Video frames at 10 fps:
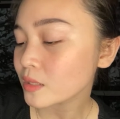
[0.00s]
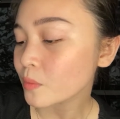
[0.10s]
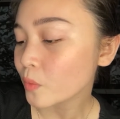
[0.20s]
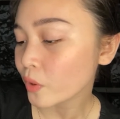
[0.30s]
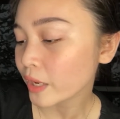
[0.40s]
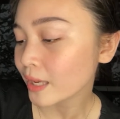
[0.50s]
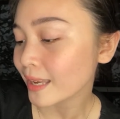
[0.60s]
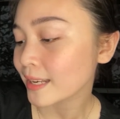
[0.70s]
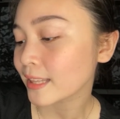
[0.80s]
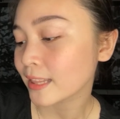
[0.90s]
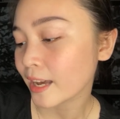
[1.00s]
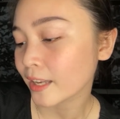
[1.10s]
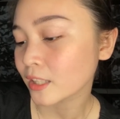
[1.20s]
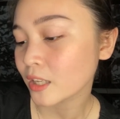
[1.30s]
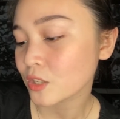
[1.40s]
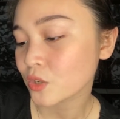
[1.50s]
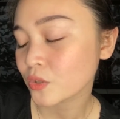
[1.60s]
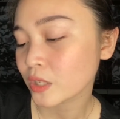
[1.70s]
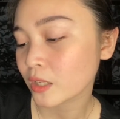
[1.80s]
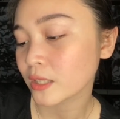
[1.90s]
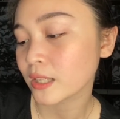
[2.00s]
in the morning and at night as your daily